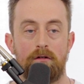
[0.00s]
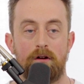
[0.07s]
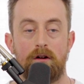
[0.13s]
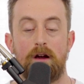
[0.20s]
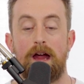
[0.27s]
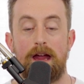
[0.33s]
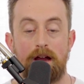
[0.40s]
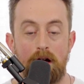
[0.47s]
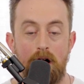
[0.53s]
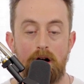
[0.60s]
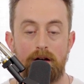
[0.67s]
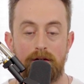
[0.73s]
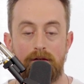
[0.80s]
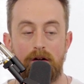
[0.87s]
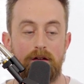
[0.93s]
or a
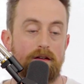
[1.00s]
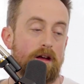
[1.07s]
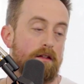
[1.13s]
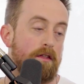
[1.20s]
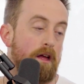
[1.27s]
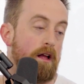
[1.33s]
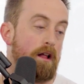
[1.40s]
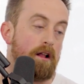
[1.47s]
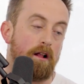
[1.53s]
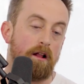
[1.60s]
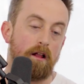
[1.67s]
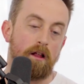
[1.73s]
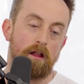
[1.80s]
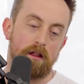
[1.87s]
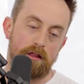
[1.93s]
God of Undeath.
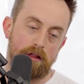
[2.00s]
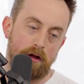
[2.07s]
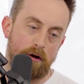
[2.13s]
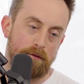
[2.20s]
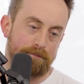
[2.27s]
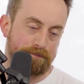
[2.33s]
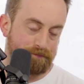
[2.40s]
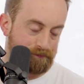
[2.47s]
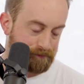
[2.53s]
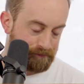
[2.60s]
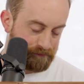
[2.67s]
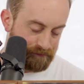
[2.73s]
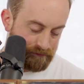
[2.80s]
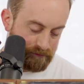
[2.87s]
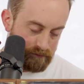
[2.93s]
So,
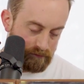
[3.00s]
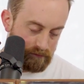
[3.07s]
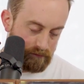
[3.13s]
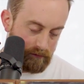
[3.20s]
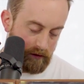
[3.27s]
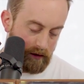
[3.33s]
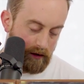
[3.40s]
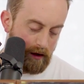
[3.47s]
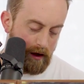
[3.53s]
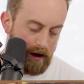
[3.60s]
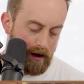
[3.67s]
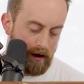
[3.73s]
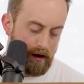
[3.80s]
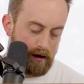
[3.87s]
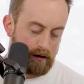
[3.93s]

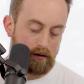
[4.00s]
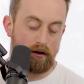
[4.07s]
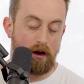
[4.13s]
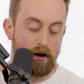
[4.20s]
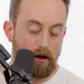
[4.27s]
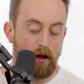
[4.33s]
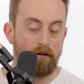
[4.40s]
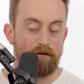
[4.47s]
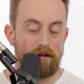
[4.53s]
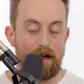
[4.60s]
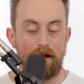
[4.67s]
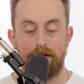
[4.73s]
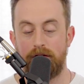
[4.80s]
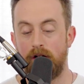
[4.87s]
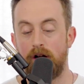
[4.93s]
or God of
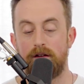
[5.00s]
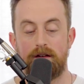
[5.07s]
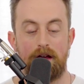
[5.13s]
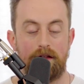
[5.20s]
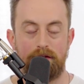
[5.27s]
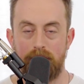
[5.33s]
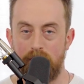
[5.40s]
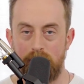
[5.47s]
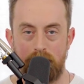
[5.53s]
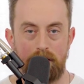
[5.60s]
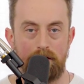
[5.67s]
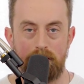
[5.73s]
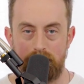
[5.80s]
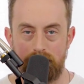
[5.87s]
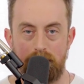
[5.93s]
Death, Undeath,
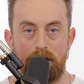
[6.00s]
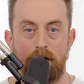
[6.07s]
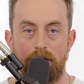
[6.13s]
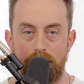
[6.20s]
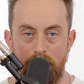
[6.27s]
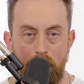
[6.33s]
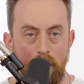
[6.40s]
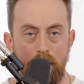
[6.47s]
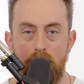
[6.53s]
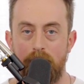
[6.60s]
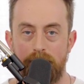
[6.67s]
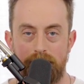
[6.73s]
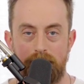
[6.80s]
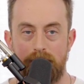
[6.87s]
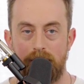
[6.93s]
all
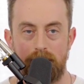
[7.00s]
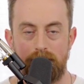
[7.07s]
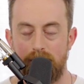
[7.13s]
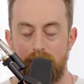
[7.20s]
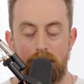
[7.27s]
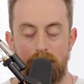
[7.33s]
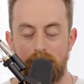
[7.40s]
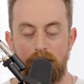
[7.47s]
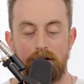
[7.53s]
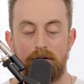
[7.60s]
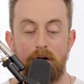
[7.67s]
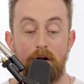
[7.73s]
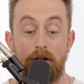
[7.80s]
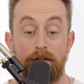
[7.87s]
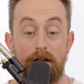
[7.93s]

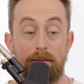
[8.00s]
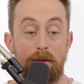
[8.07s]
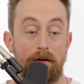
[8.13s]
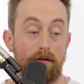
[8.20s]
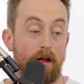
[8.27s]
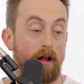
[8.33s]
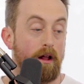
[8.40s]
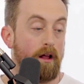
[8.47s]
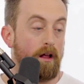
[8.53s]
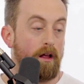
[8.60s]
of the above.